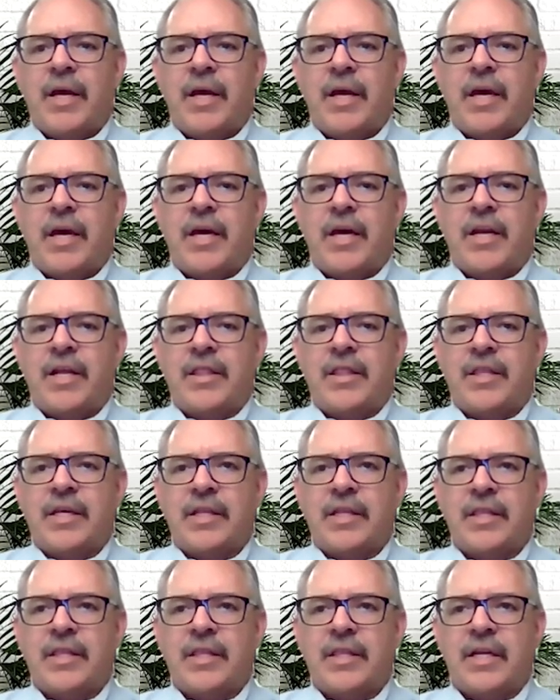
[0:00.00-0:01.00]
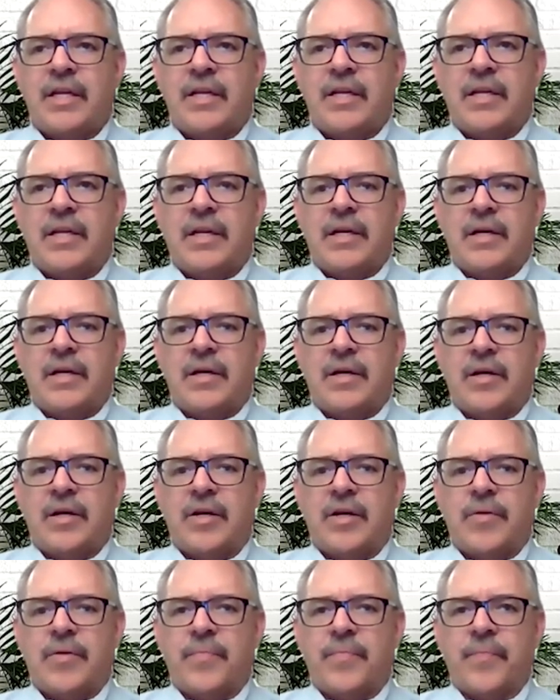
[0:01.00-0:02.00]
And I think that
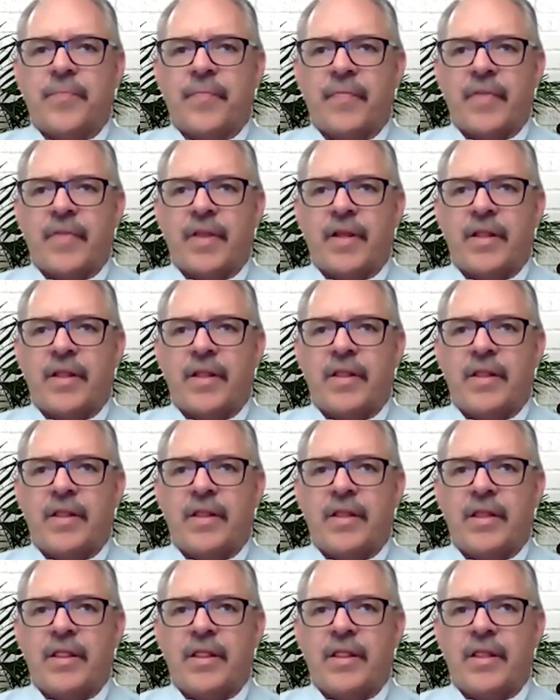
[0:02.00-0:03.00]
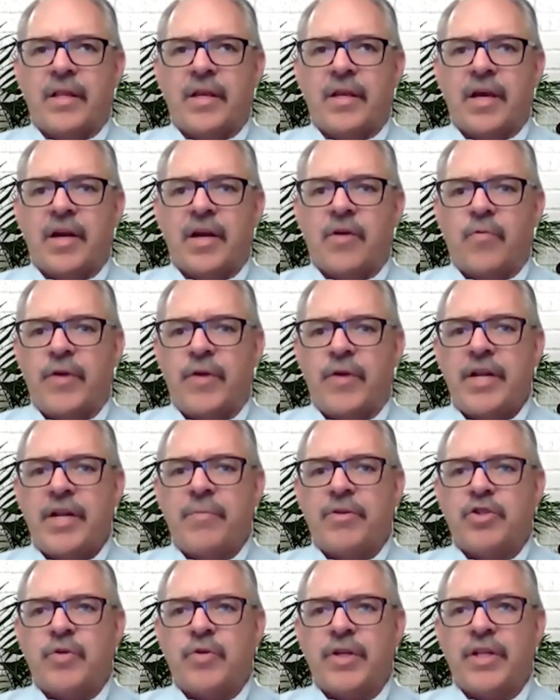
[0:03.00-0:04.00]
kind of
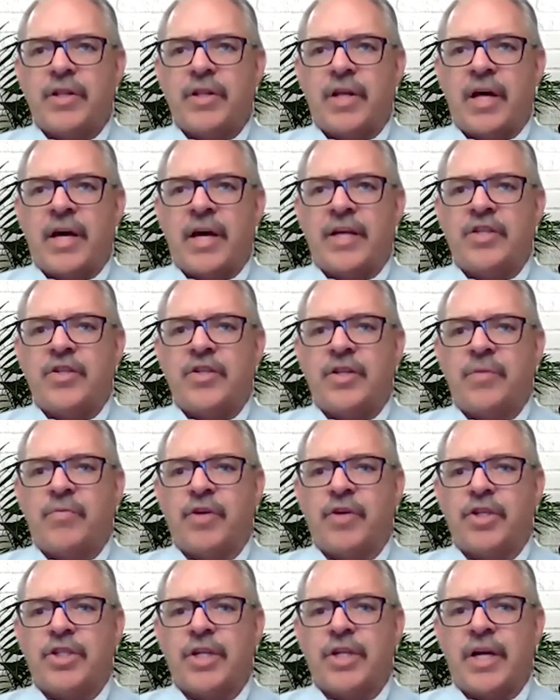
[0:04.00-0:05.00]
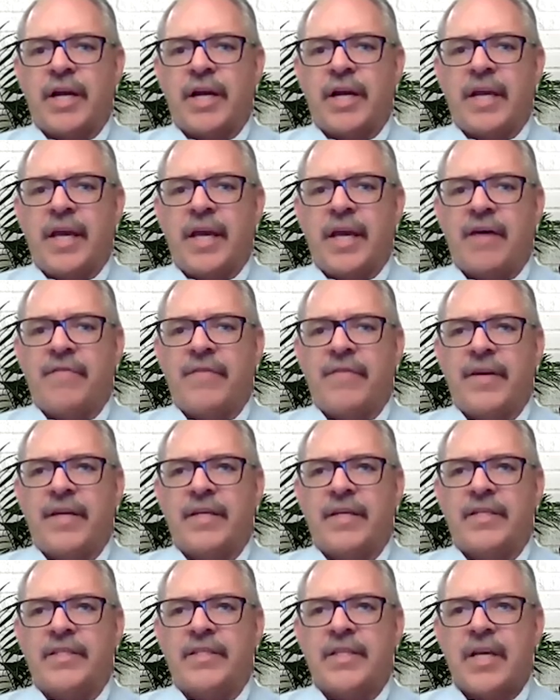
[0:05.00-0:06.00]
reading between the lines of the impression I have
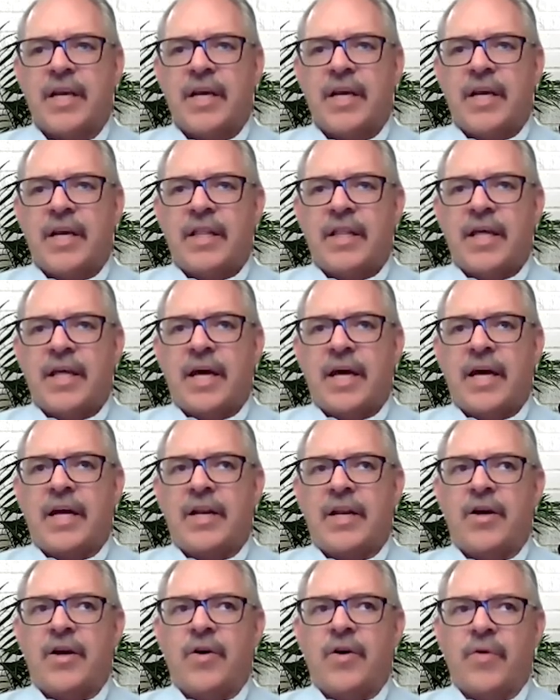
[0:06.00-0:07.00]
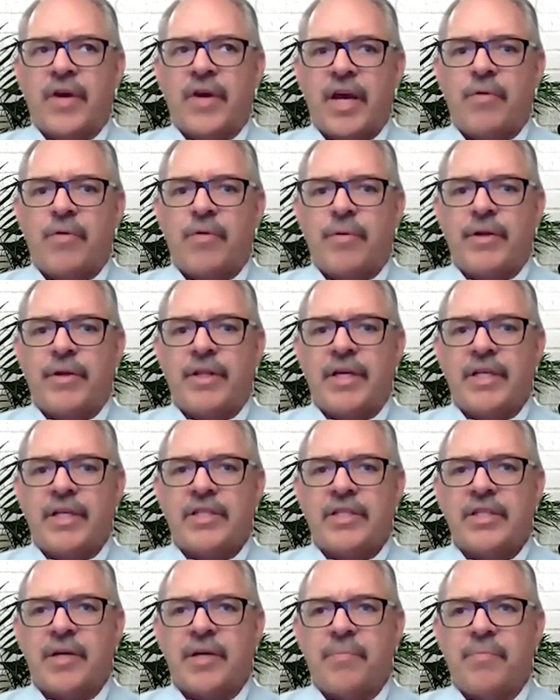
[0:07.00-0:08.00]
is that, okay, we
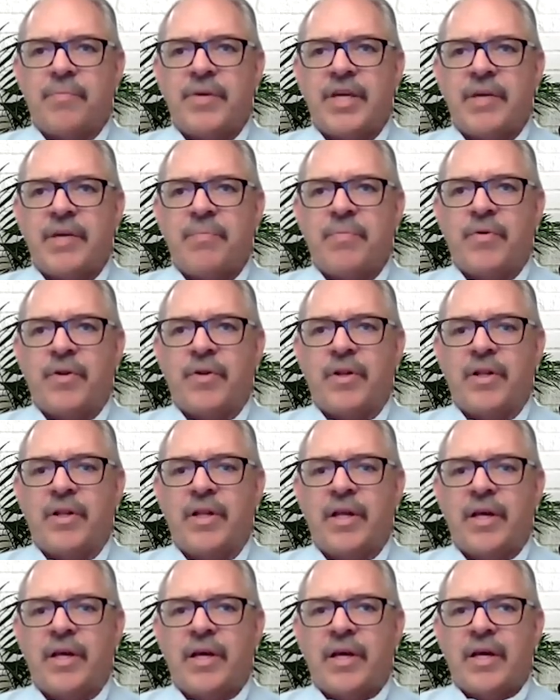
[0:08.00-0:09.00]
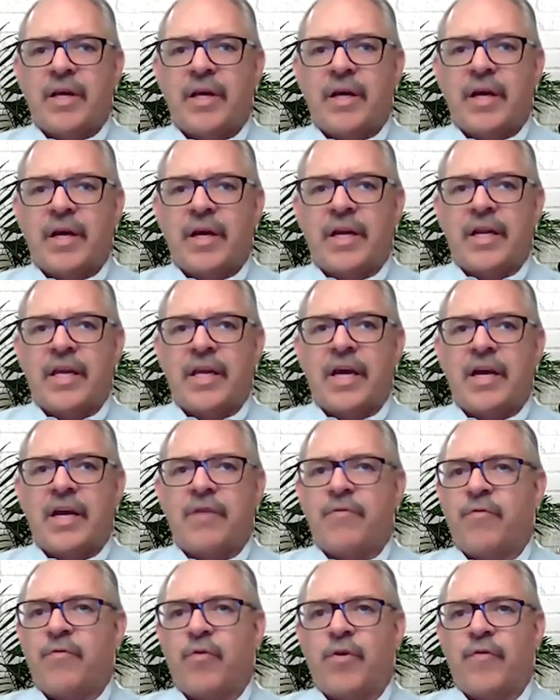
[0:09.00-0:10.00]
release some people. And
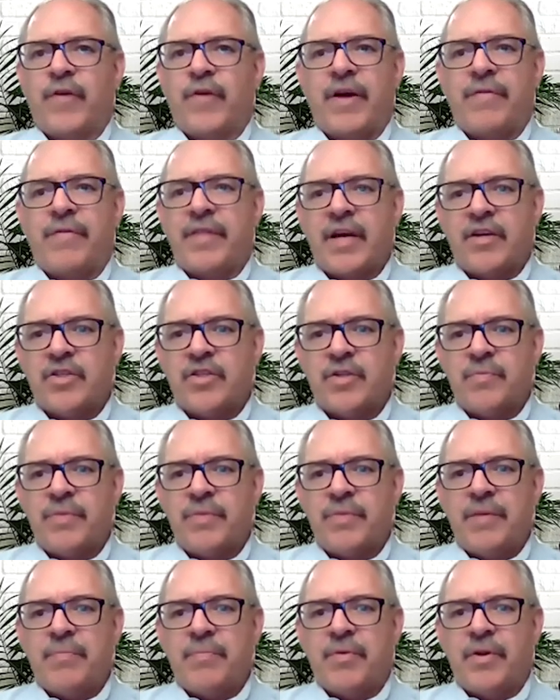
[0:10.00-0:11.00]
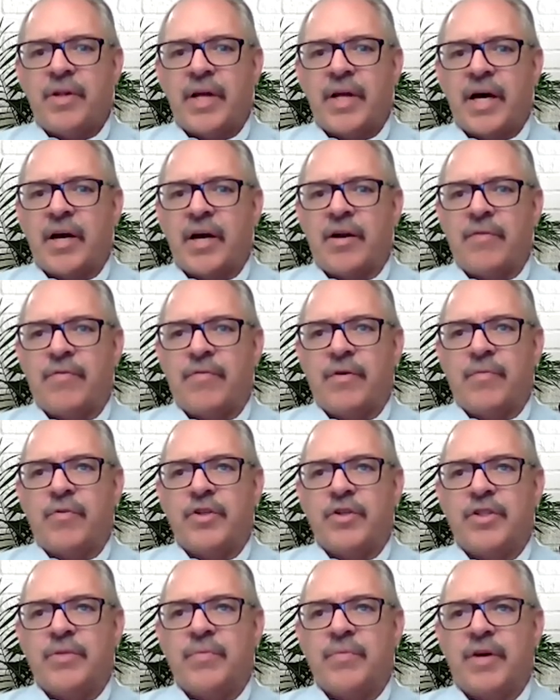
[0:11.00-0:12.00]
again, 4,000 or 5,000 people out of a
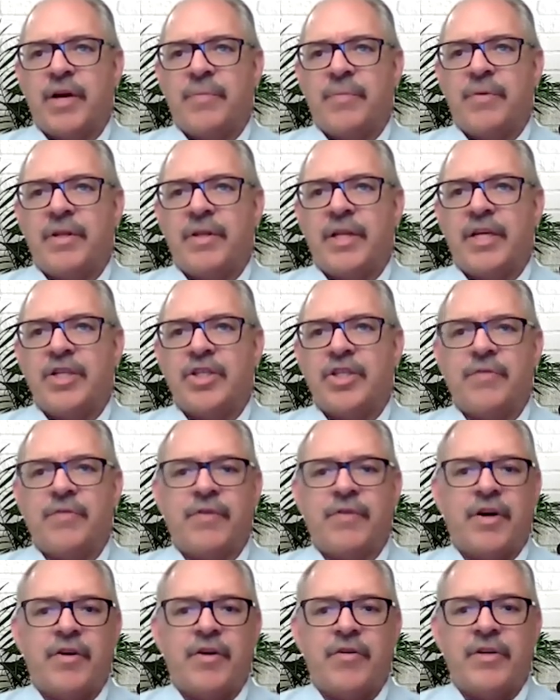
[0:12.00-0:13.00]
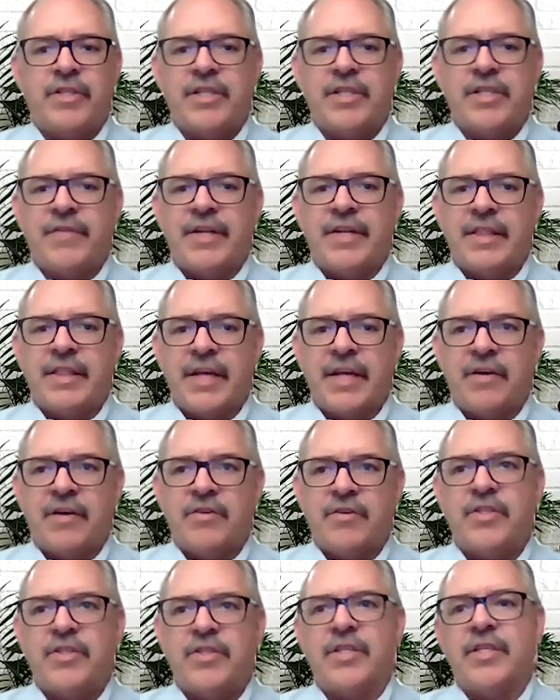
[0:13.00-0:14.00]
prison population of
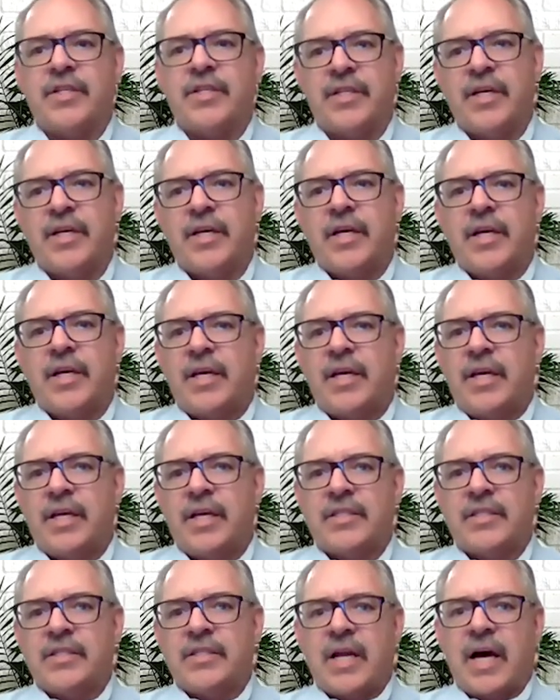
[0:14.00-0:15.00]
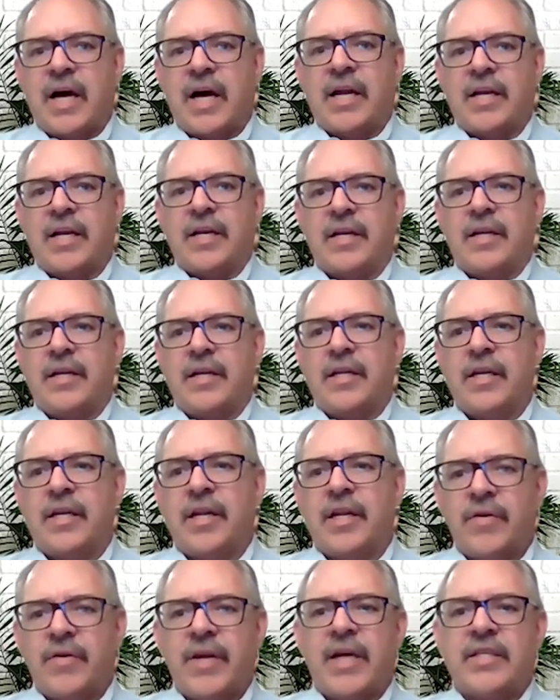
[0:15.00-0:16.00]
170,000 is not, you
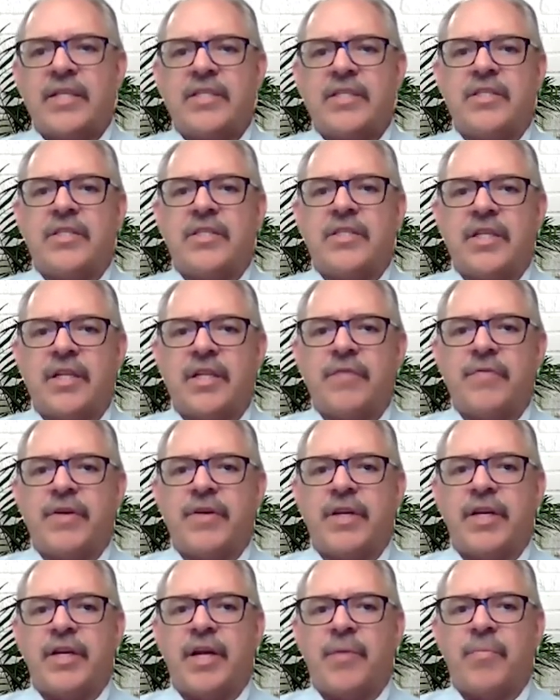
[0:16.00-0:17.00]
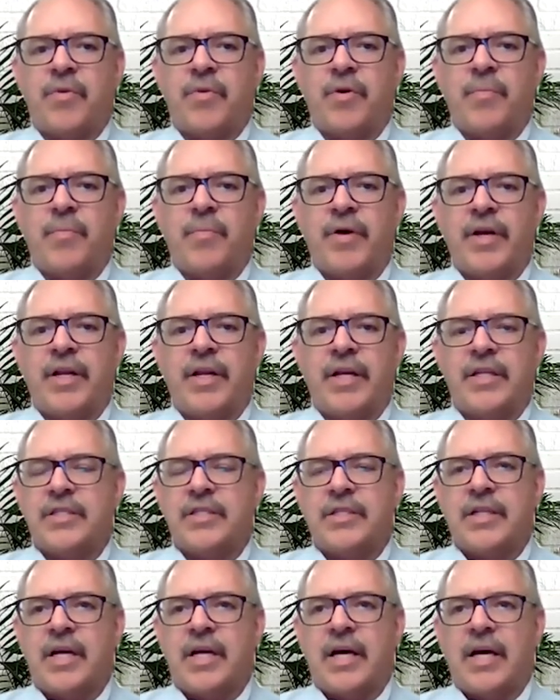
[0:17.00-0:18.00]
know, yes, it's a significant number, but
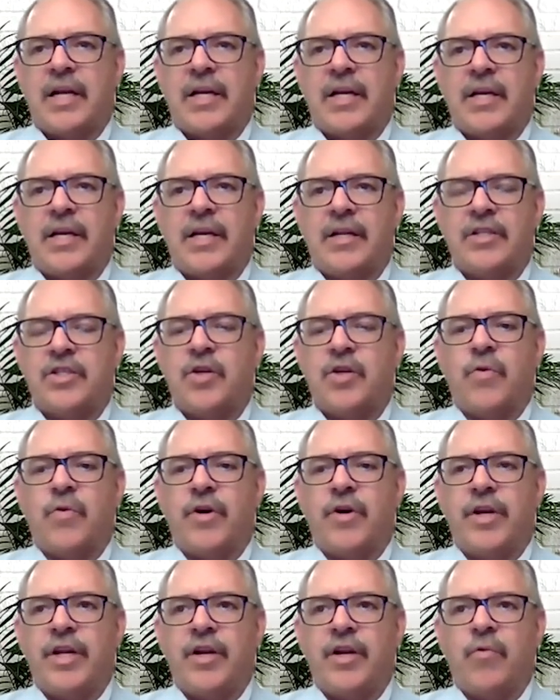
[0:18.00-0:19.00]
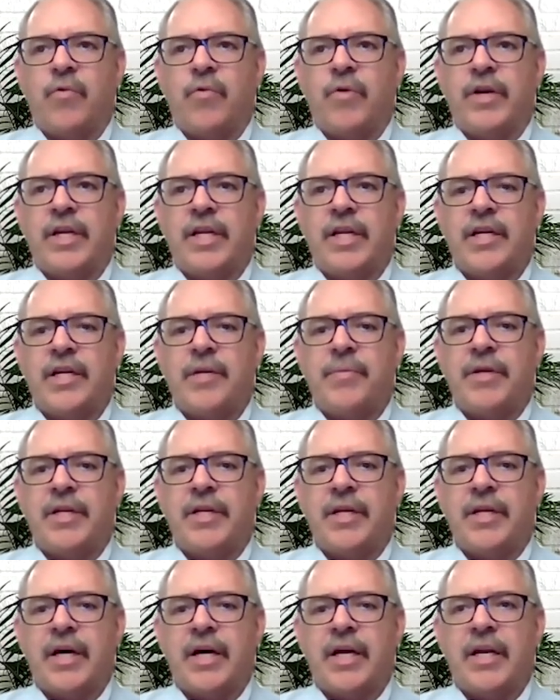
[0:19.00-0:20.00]
it's nowhere near what needed to
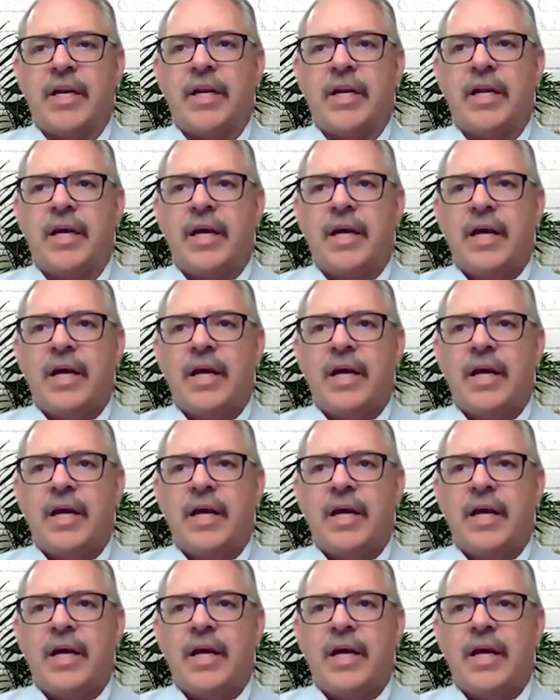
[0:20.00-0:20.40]
be done.